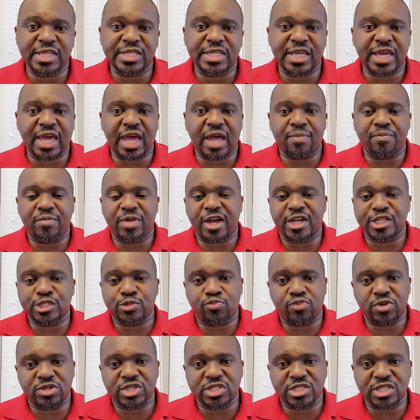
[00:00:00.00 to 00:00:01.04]
They got Miles
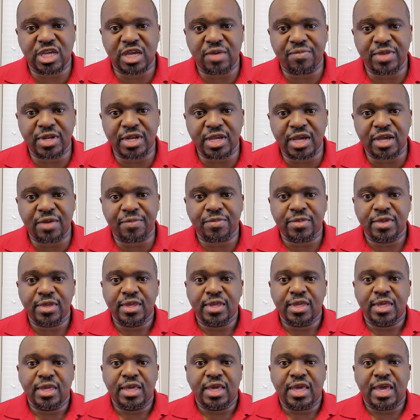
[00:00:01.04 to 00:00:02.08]
Bridges coming up,
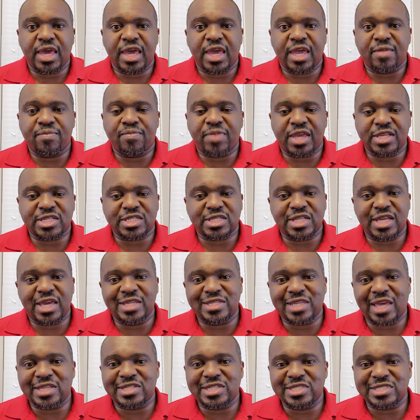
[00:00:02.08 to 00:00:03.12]
and basically
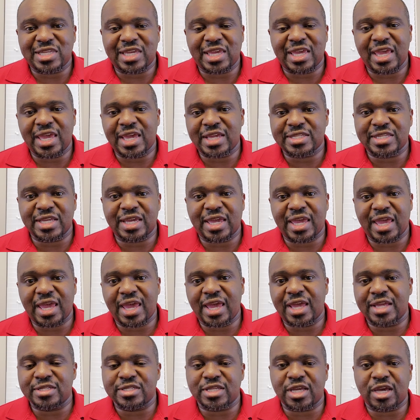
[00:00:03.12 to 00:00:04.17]
they just kicked the
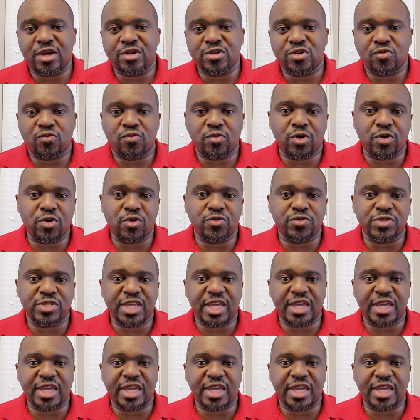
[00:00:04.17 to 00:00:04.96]
can down the road.